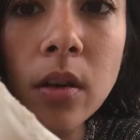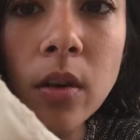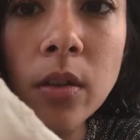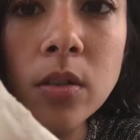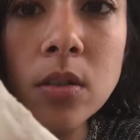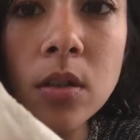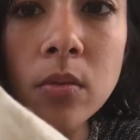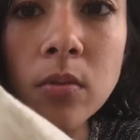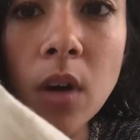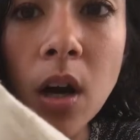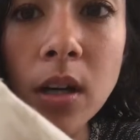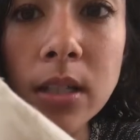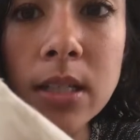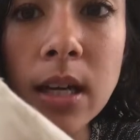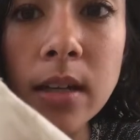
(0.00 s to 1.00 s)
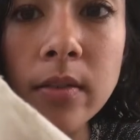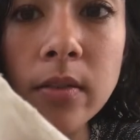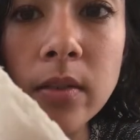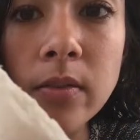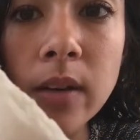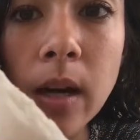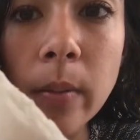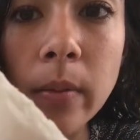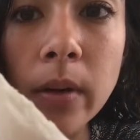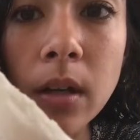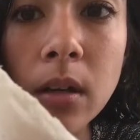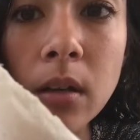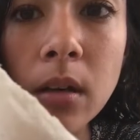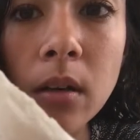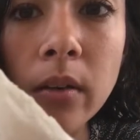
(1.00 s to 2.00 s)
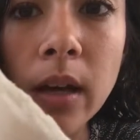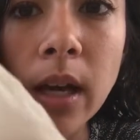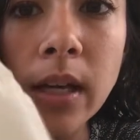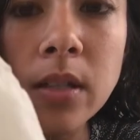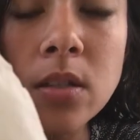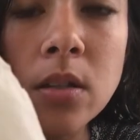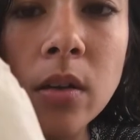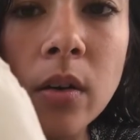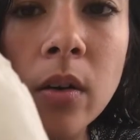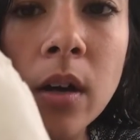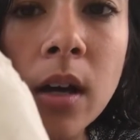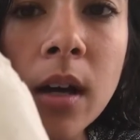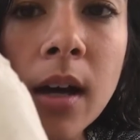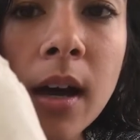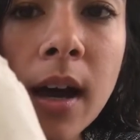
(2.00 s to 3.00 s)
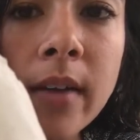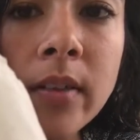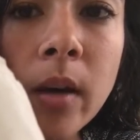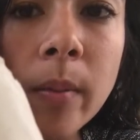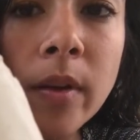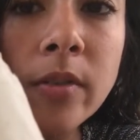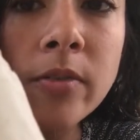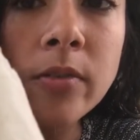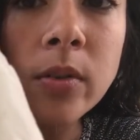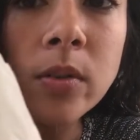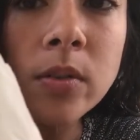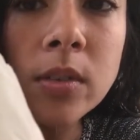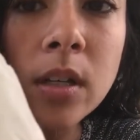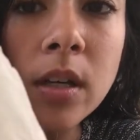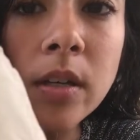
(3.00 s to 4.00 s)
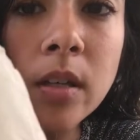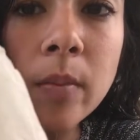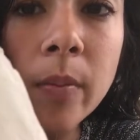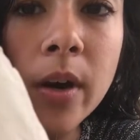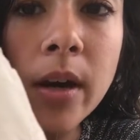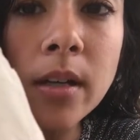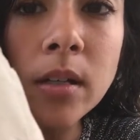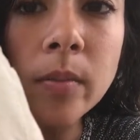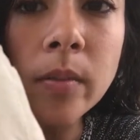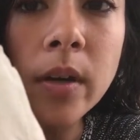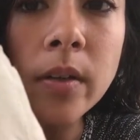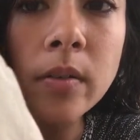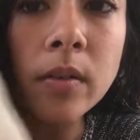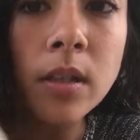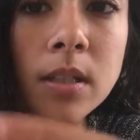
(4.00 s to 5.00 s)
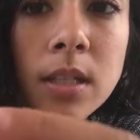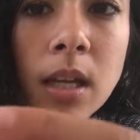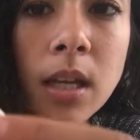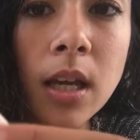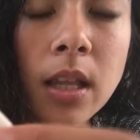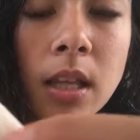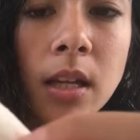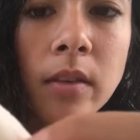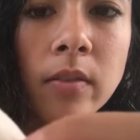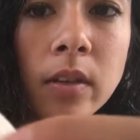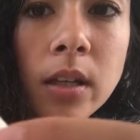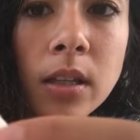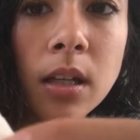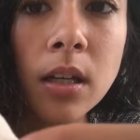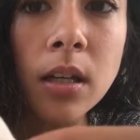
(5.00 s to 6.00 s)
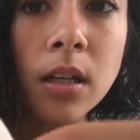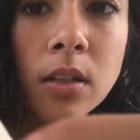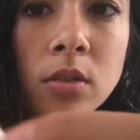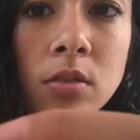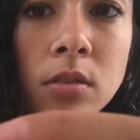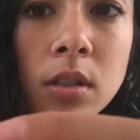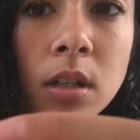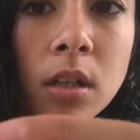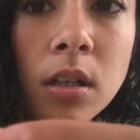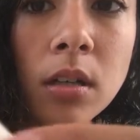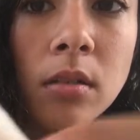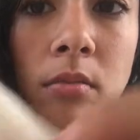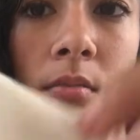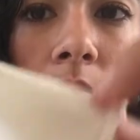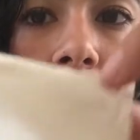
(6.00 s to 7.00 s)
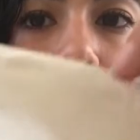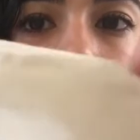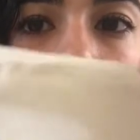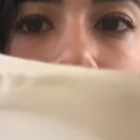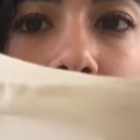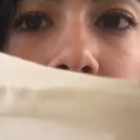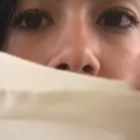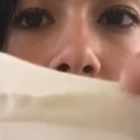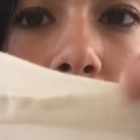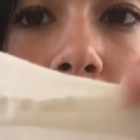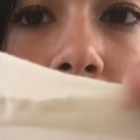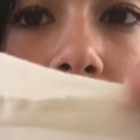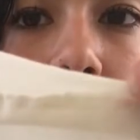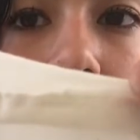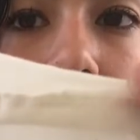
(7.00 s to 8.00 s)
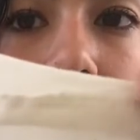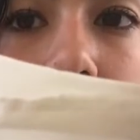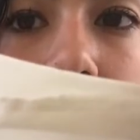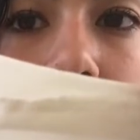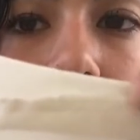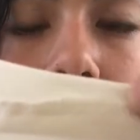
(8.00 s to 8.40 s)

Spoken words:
Onto the wrong side of the fabric. Okay, so I've got my fold on the bottom on the wrong side, and then I've got that extra fabric on the wrong side